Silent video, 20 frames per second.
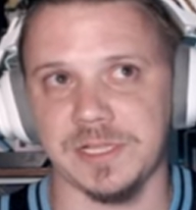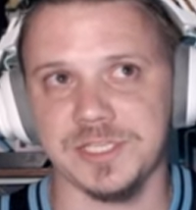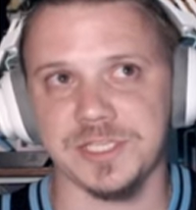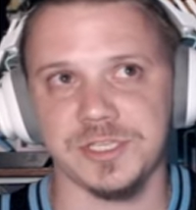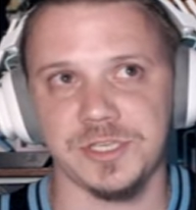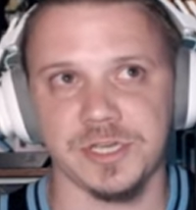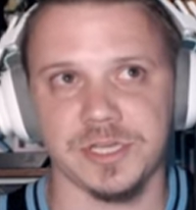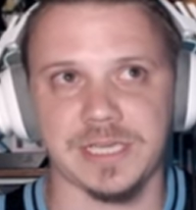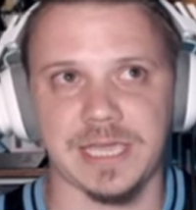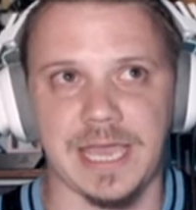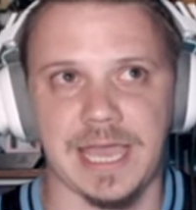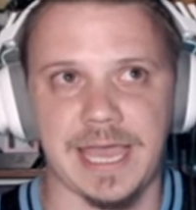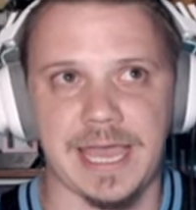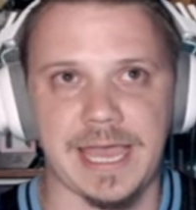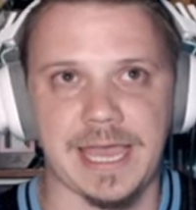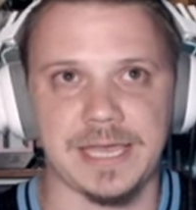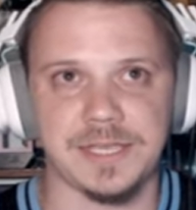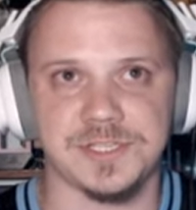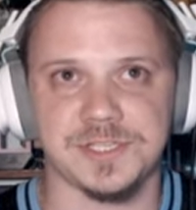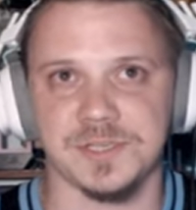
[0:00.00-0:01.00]
Let's look
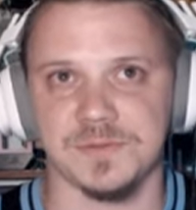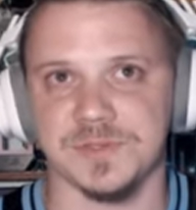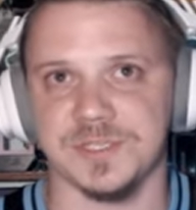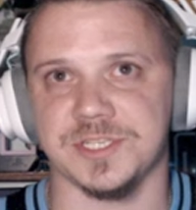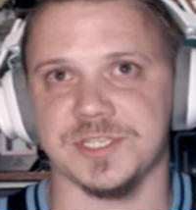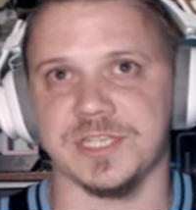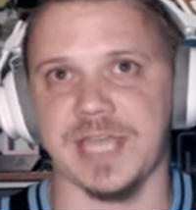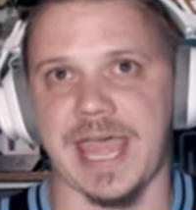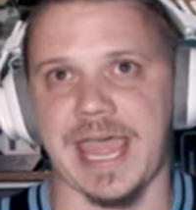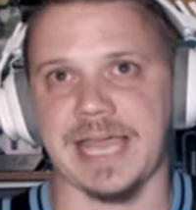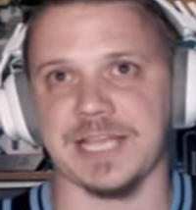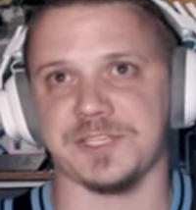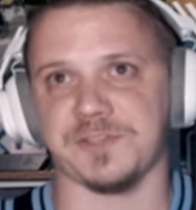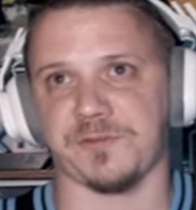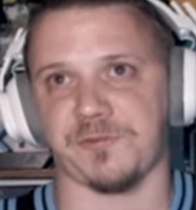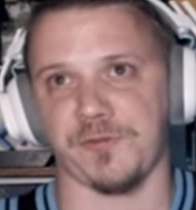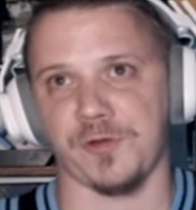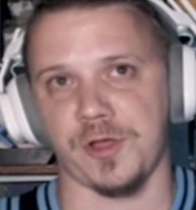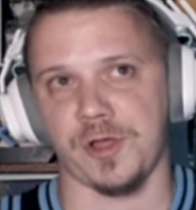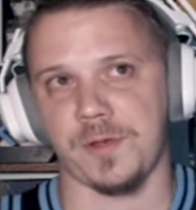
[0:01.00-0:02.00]
at some
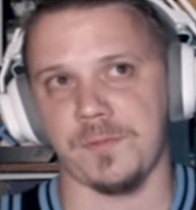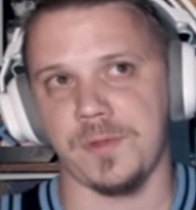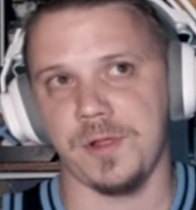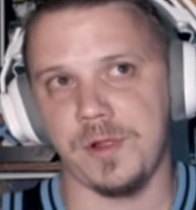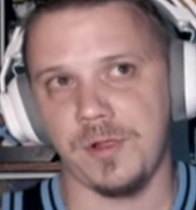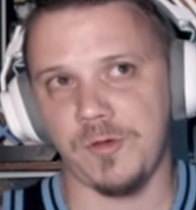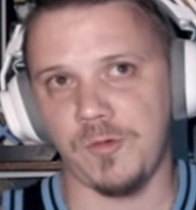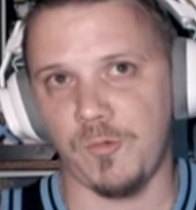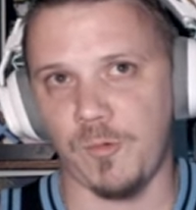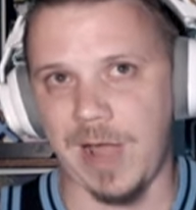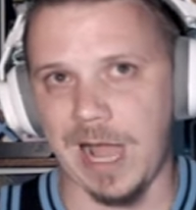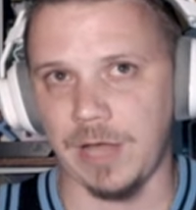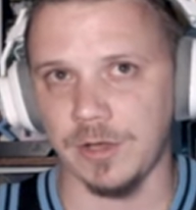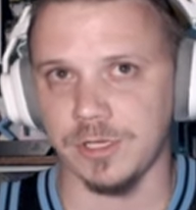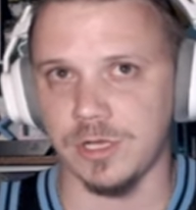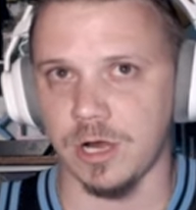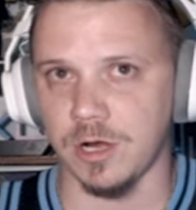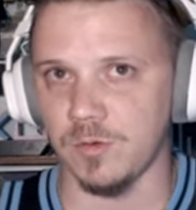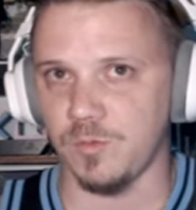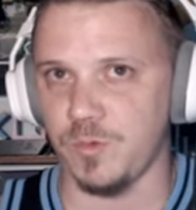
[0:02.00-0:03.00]
stats from
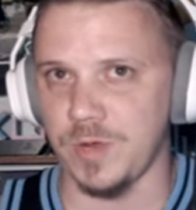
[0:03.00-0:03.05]
Wildcard